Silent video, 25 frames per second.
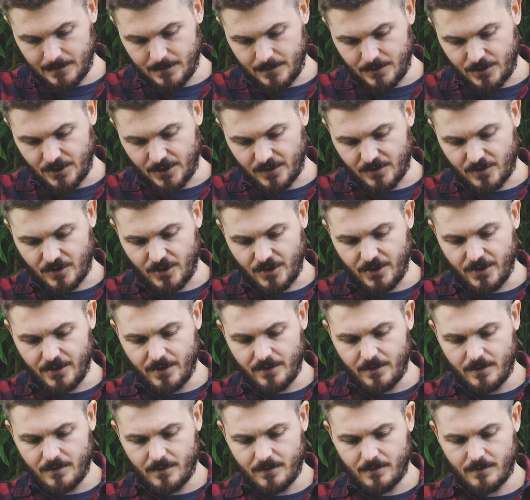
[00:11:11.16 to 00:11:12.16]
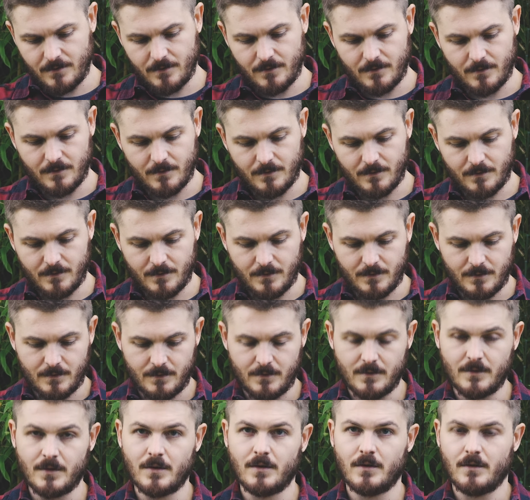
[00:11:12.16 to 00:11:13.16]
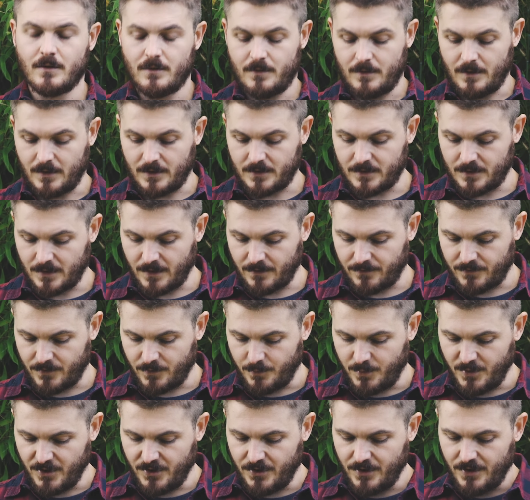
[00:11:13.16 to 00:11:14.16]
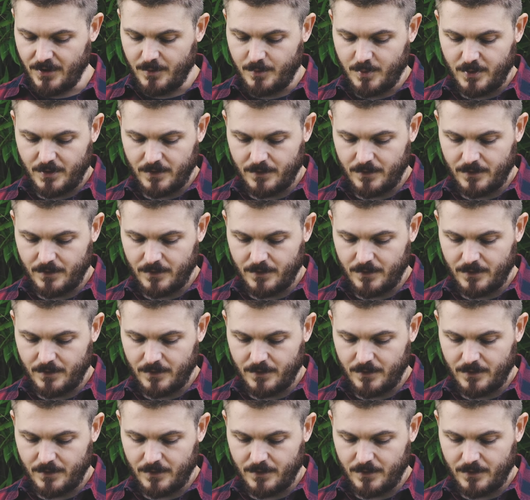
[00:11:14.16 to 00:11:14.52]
just here. Doesn't have to be deep.